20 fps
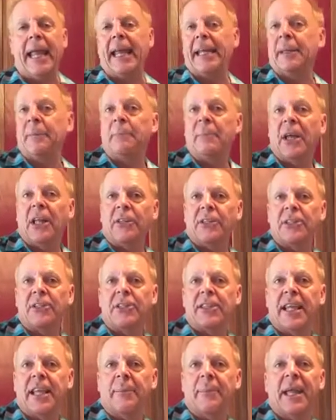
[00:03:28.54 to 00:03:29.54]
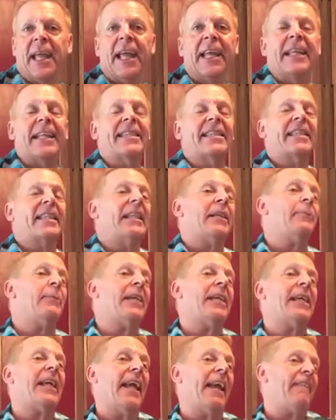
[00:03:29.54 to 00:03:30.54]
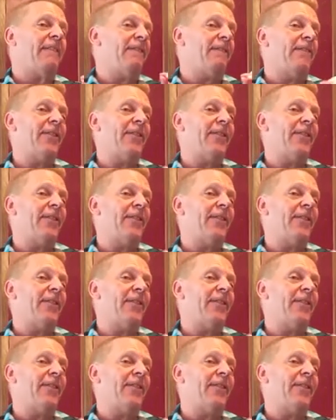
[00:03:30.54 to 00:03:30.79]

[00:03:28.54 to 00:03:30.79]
and embellish them, and it's going to be a